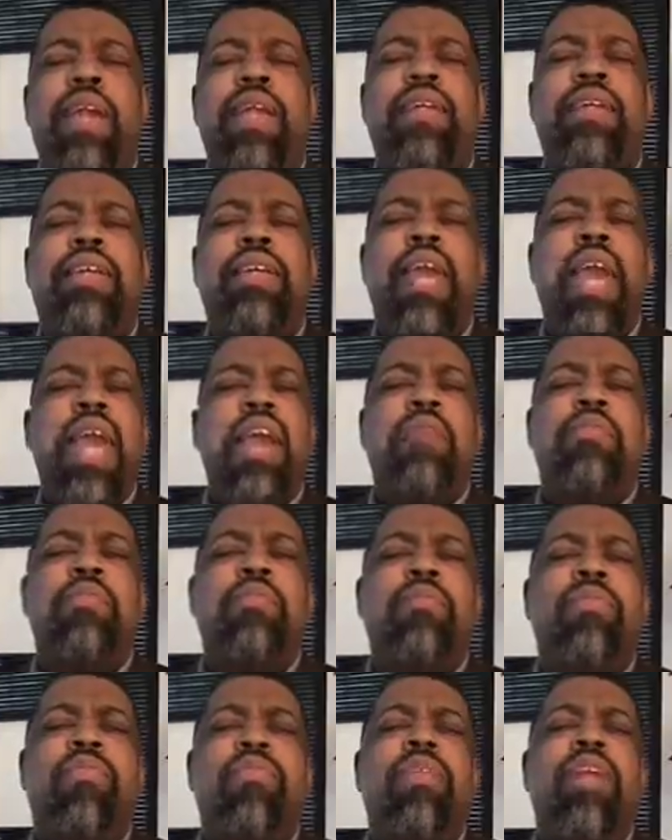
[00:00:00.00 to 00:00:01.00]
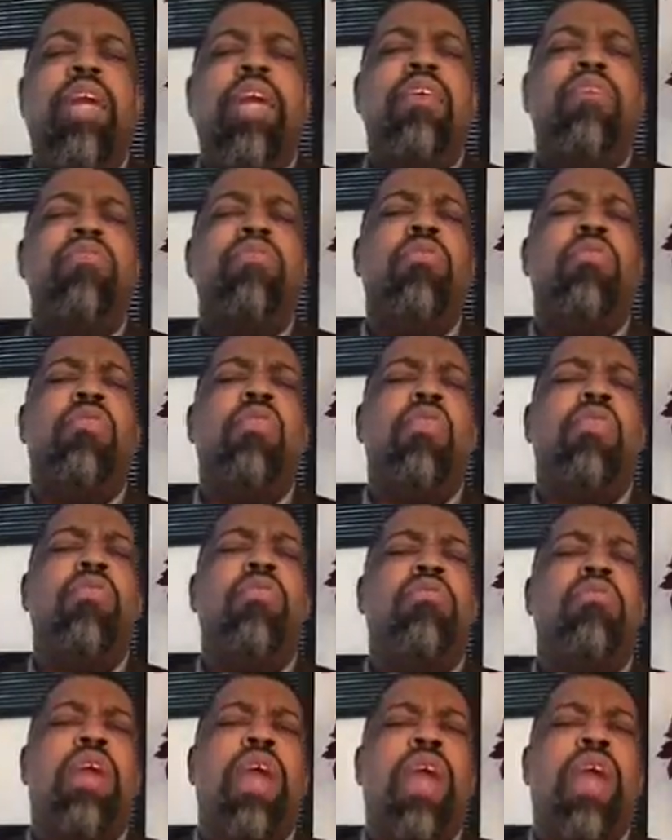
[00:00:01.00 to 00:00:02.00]
and capable in your
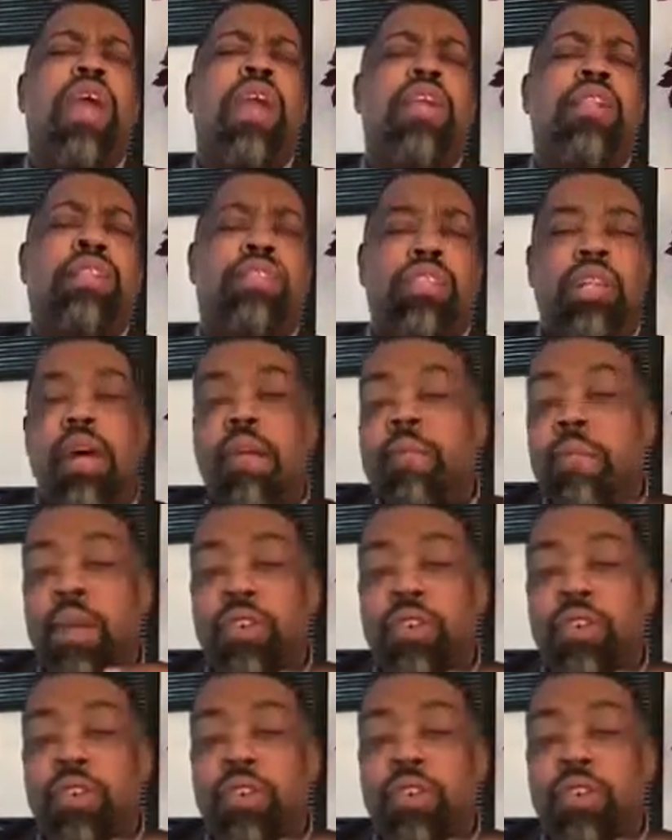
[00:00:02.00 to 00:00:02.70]
own hands?